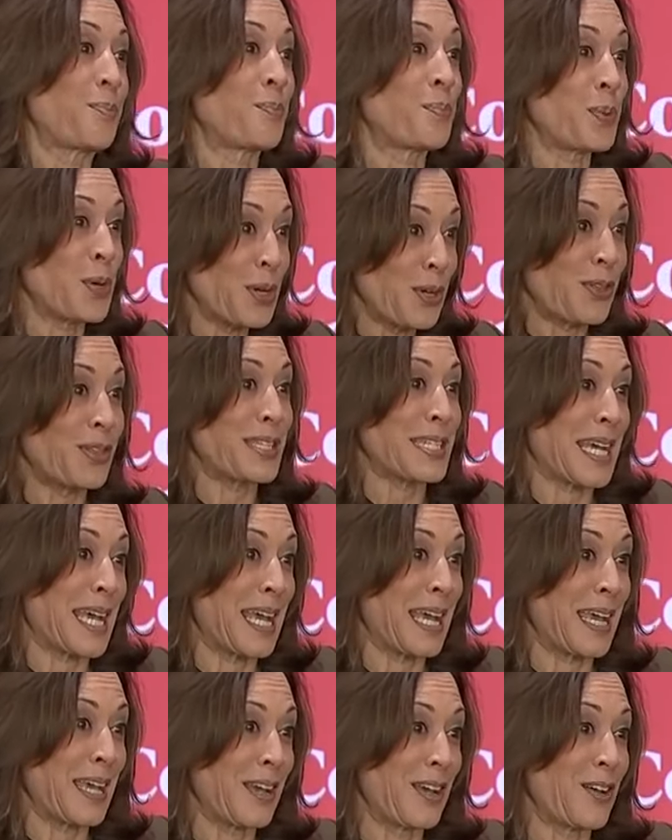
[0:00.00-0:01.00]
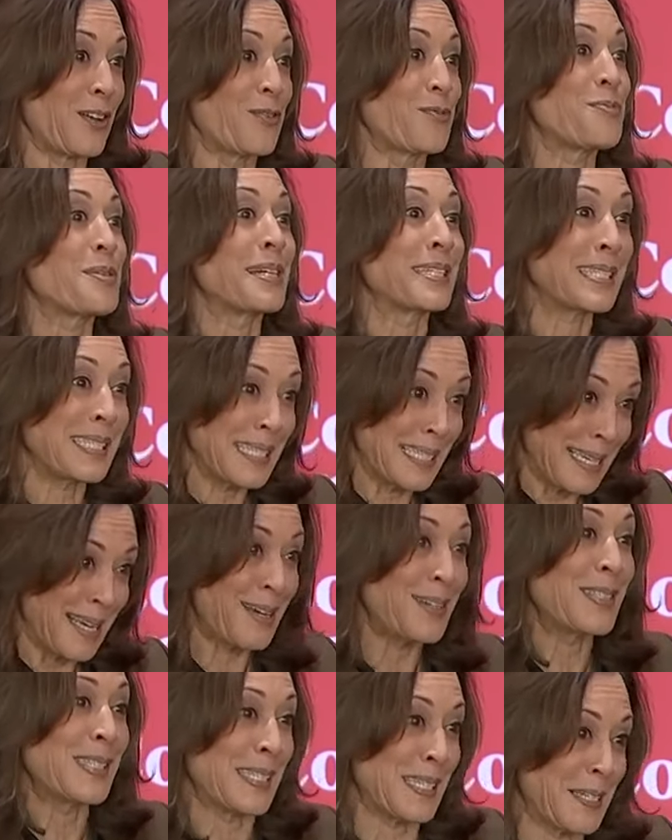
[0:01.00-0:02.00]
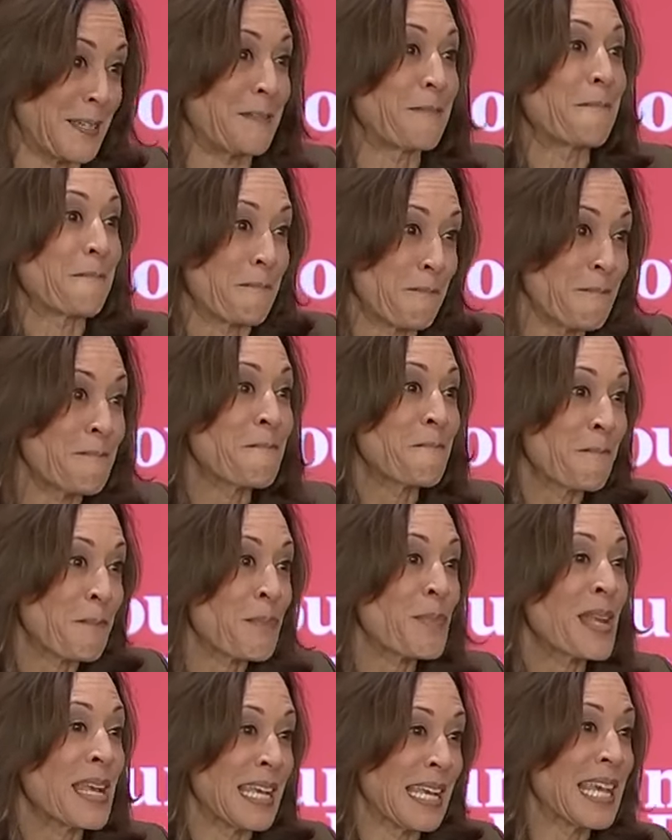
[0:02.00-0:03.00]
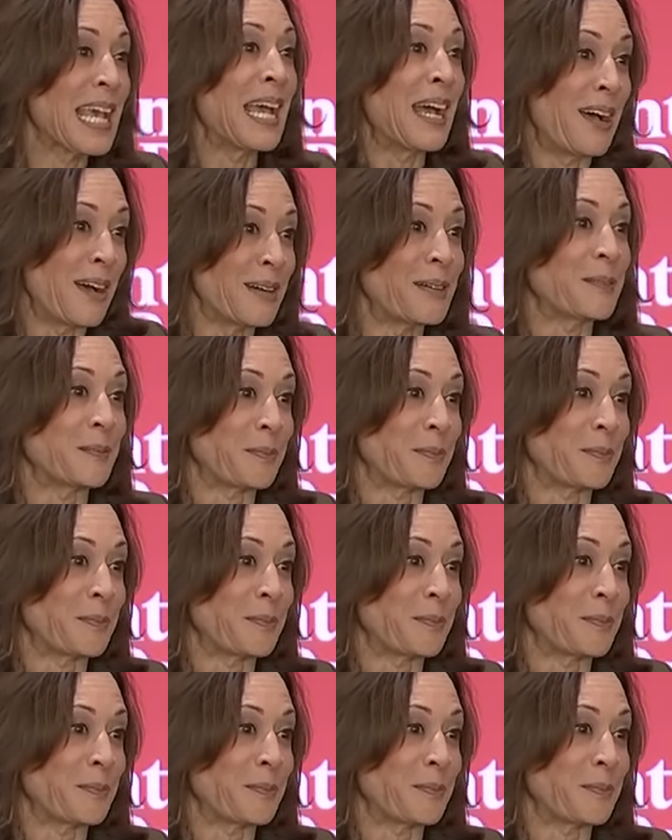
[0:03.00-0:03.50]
birthday of President Nelson. Yeah.